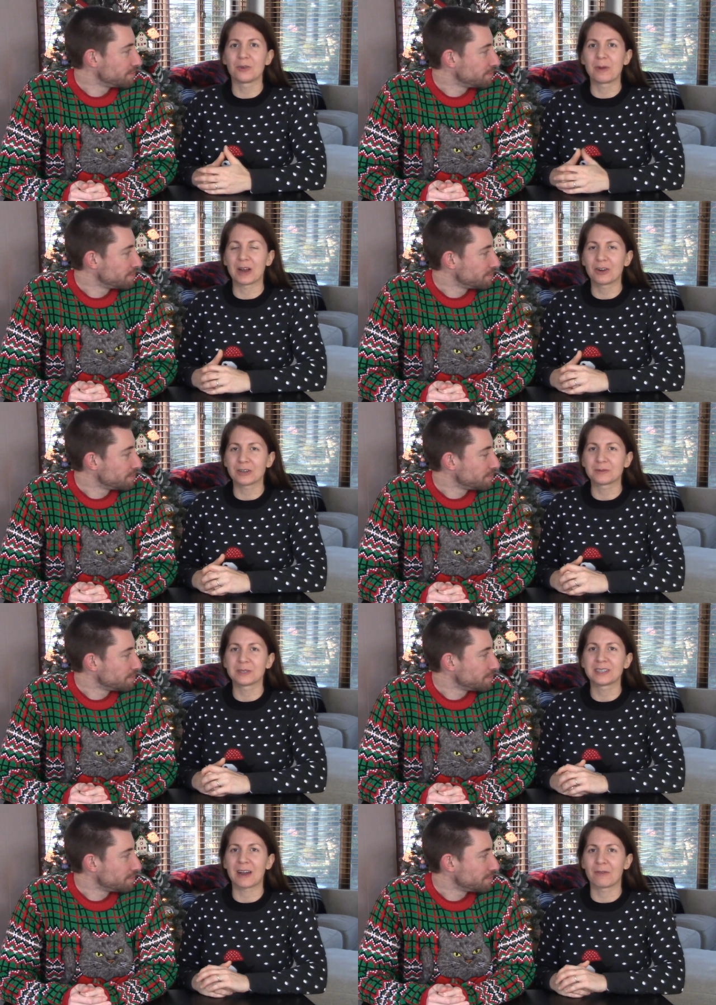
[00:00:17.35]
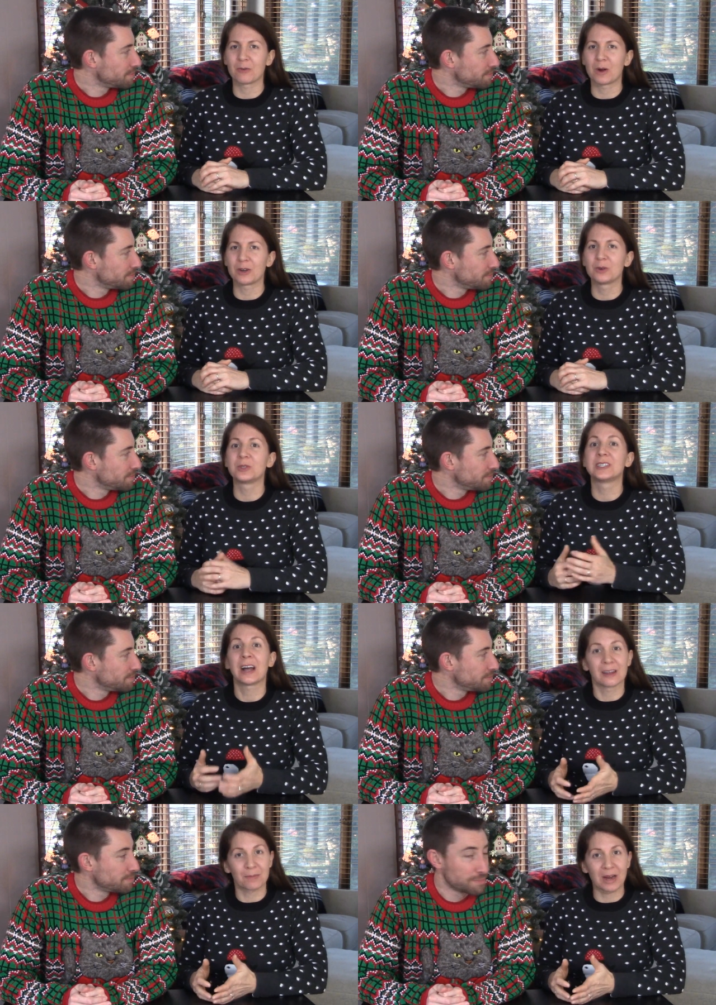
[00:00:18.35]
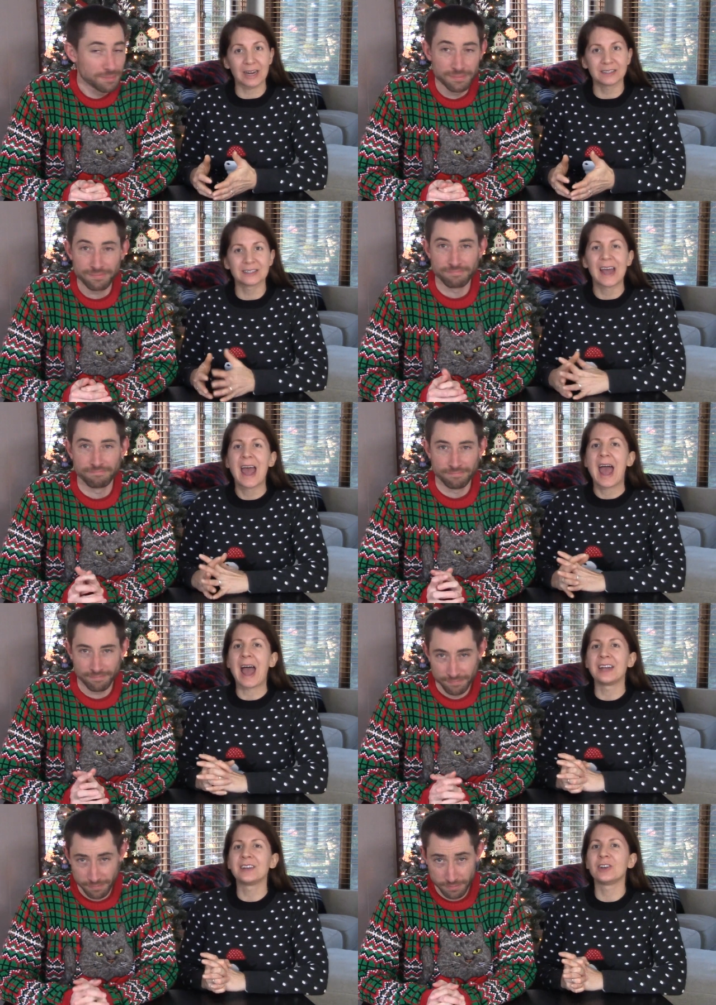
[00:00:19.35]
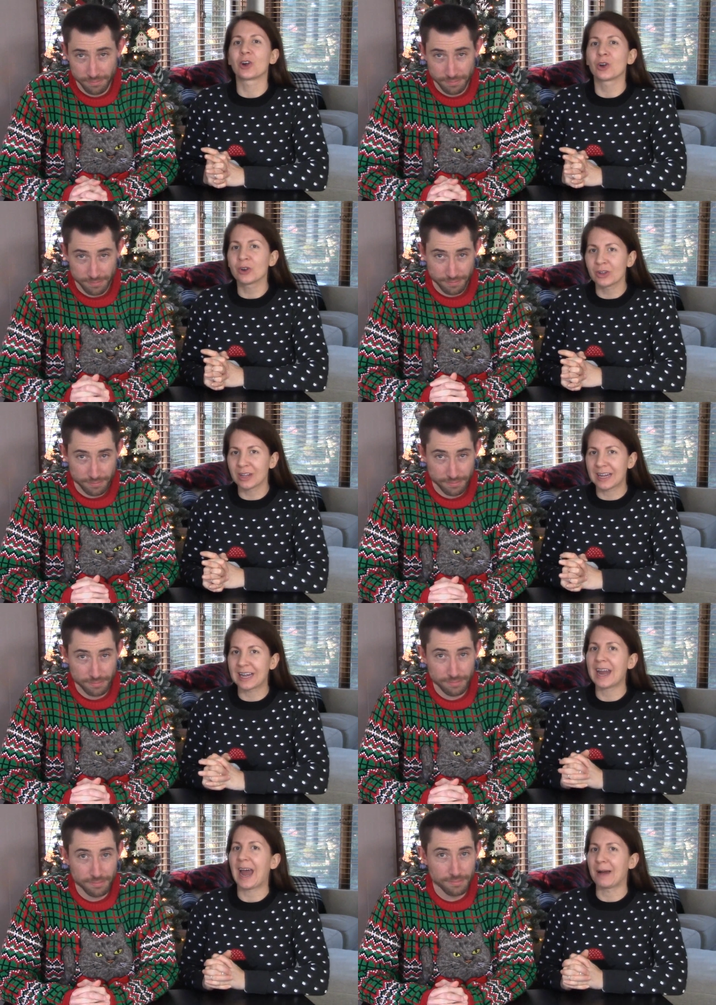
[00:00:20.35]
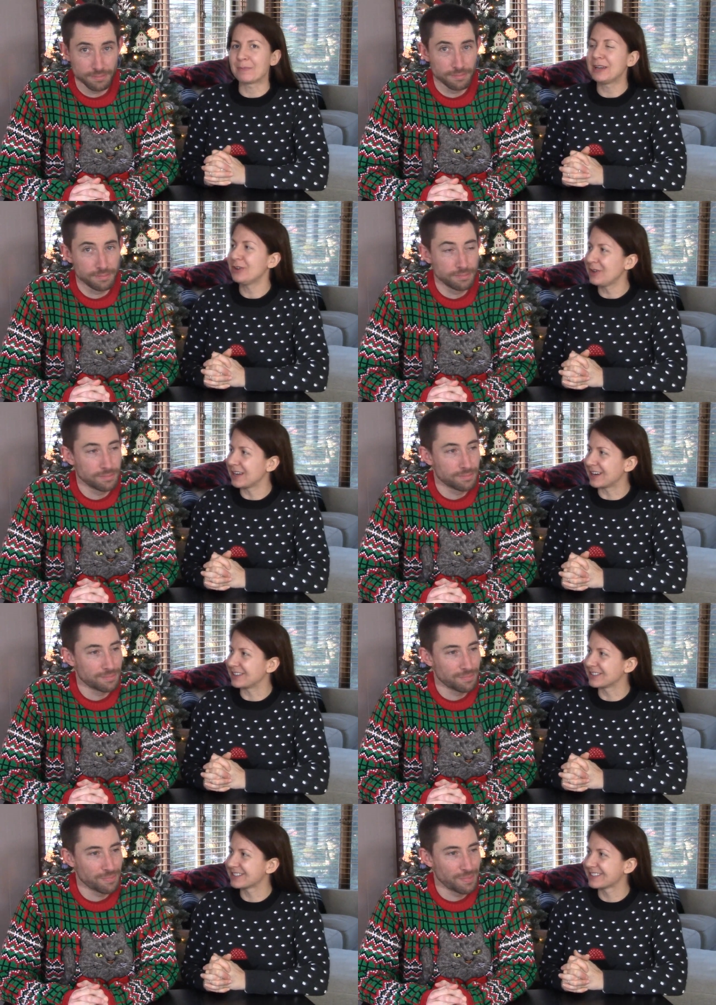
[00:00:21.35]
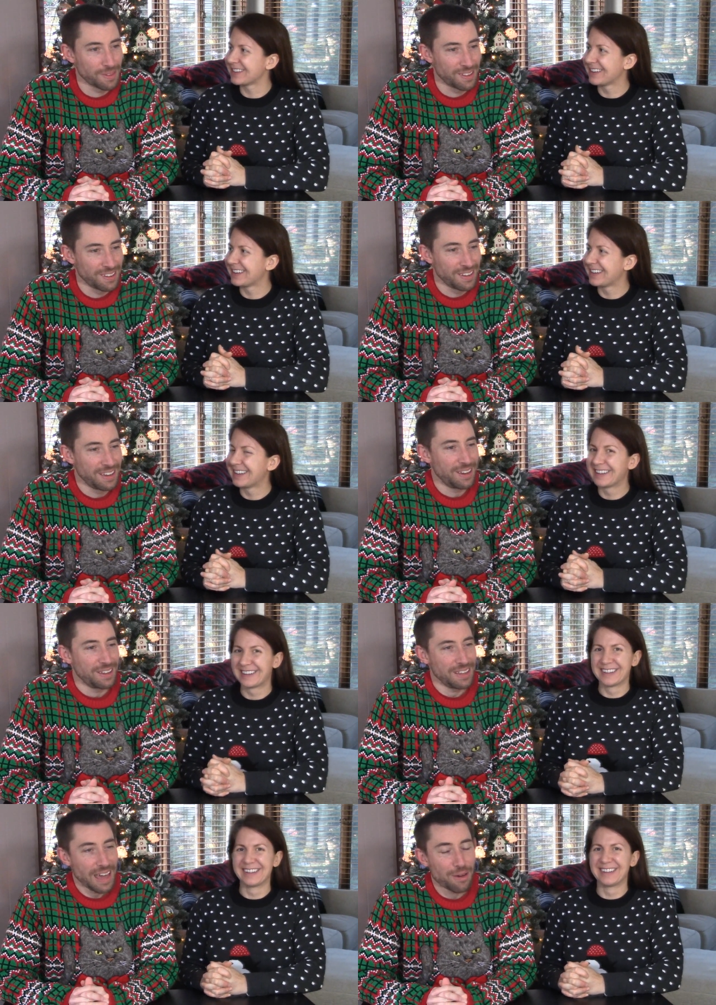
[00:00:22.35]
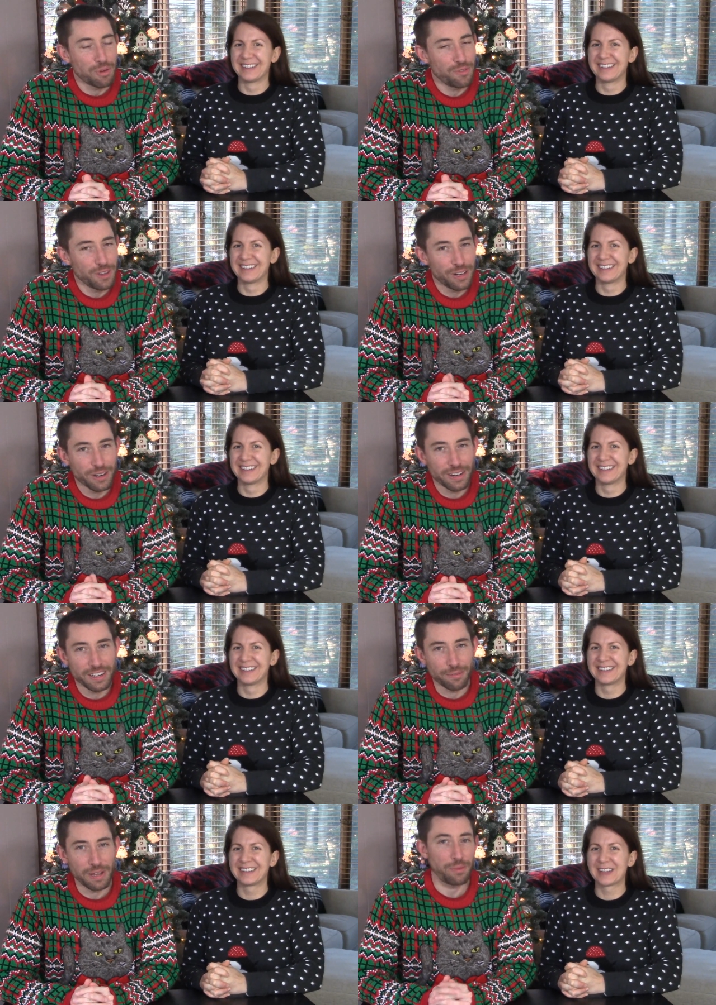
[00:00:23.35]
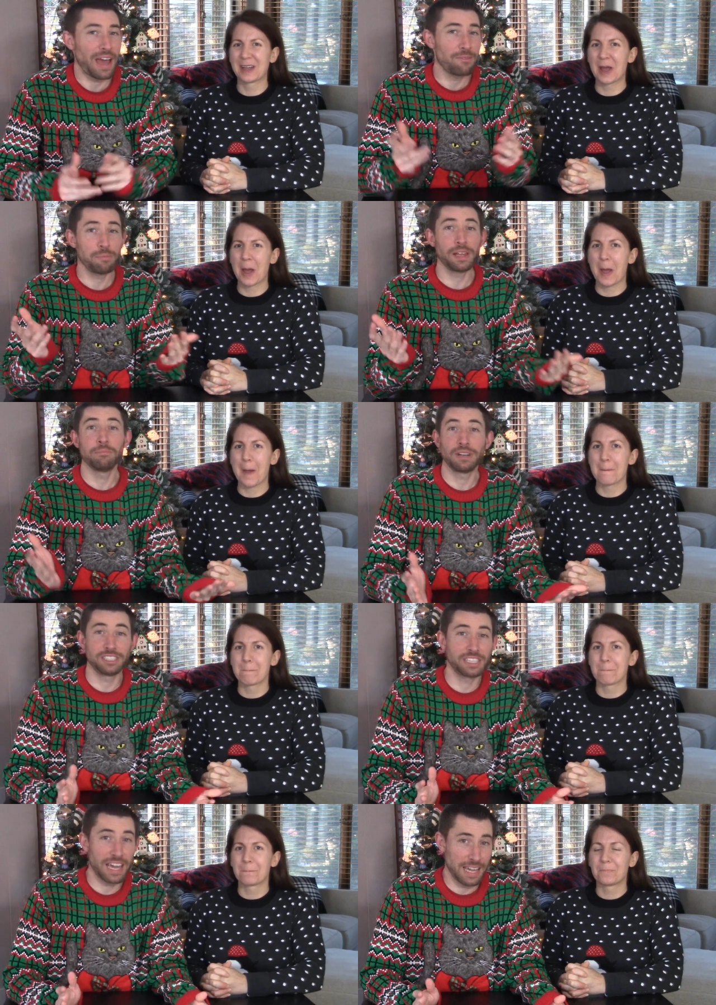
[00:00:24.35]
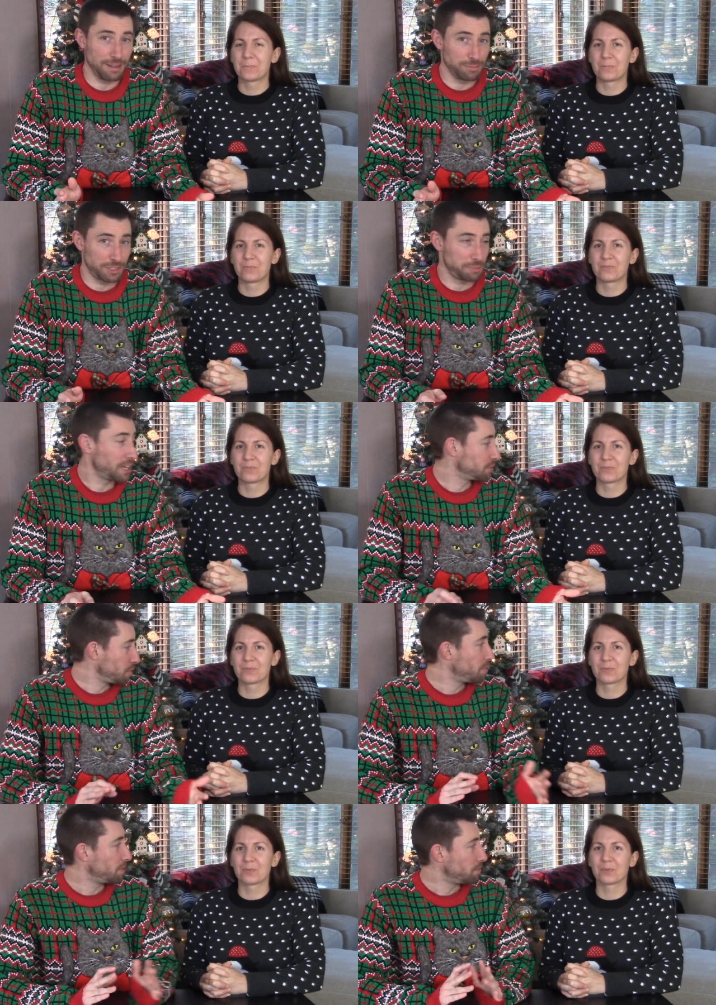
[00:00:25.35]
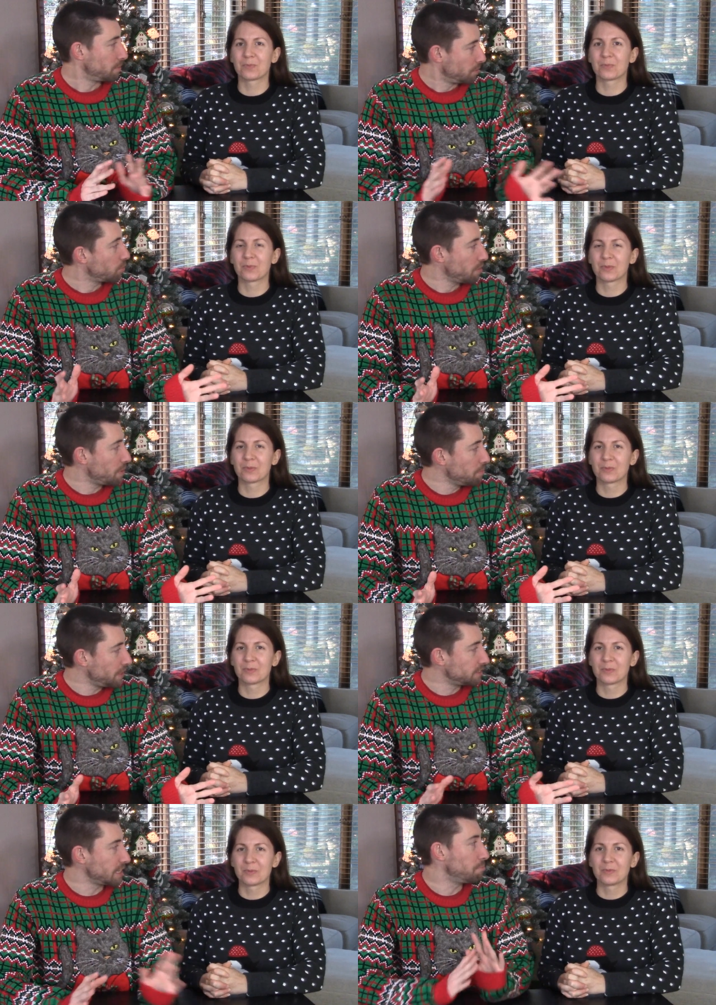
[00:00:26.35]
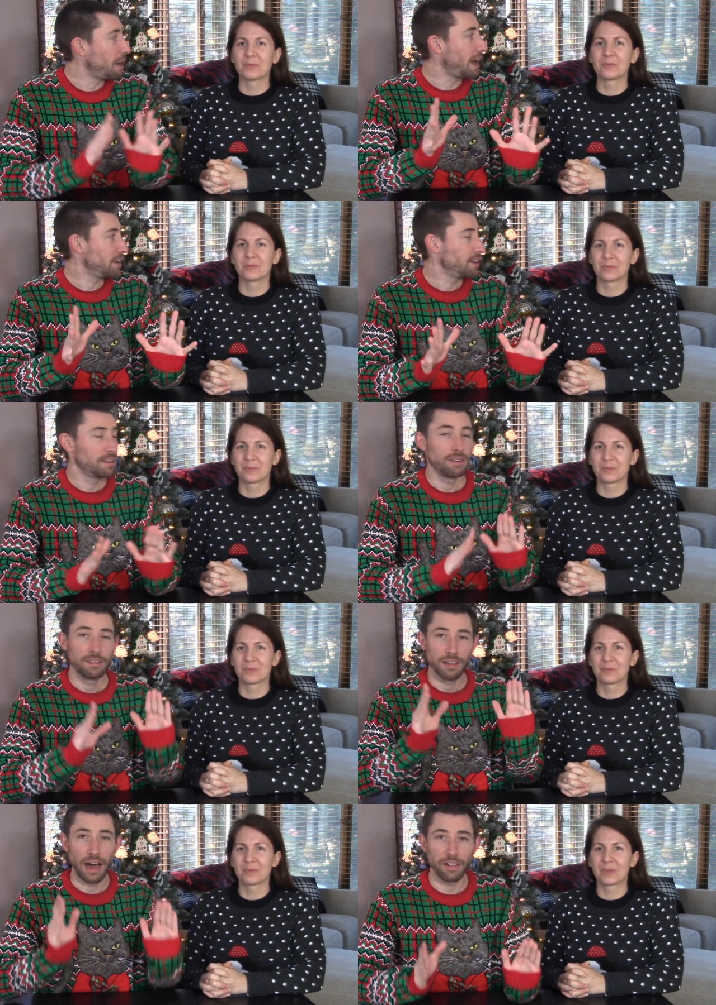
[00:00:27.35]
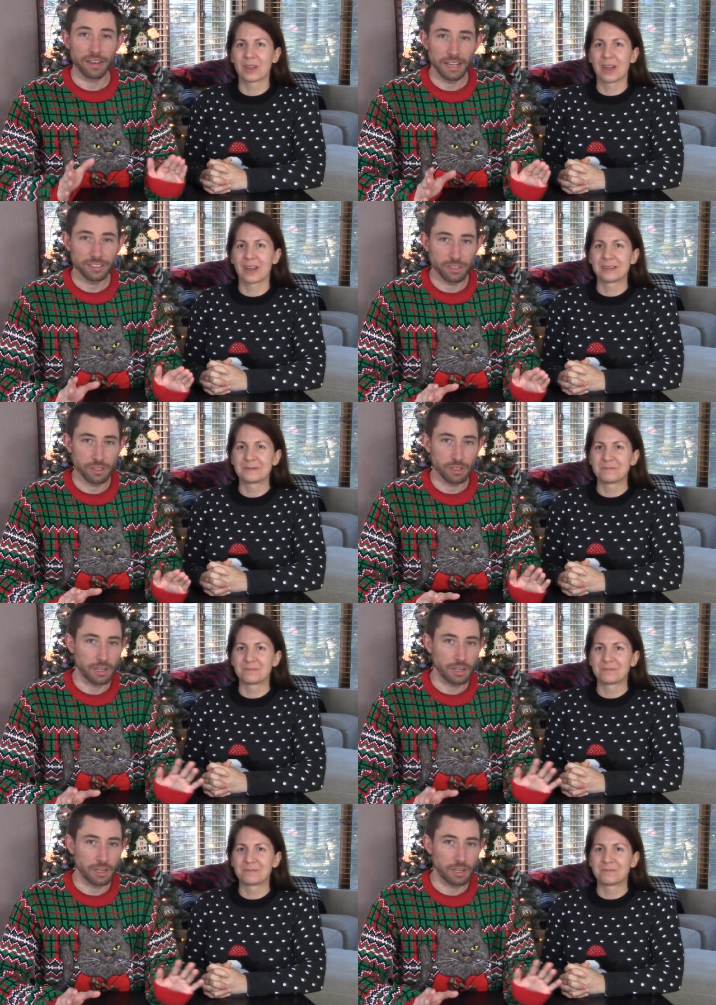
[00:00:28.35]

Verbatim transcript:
Speaker 1: so Merry Christmas to everyone who celebrates, and an early Happy New Year's.
Speaker 2: Yeah, we figured we, we haven't played much games because we've been we've been busy, but holidays are